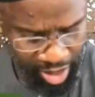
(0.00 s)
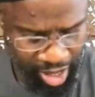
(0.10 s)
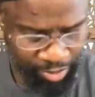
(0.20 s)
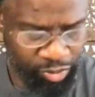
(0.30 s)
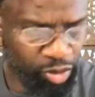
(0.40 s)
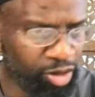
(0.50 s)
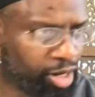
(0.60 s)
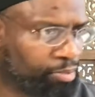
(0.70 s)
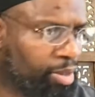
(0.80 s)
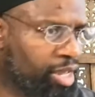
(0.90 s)

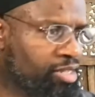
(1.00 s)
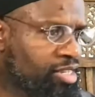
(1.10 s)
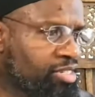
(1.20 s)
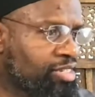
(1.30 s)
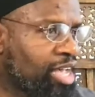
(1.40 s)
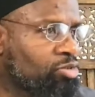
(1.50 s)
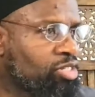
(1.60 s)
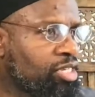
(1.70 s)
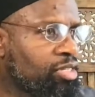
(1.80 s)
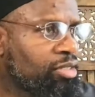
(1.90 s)
Abdurrahman, it says
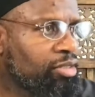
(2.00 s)
Zawzi?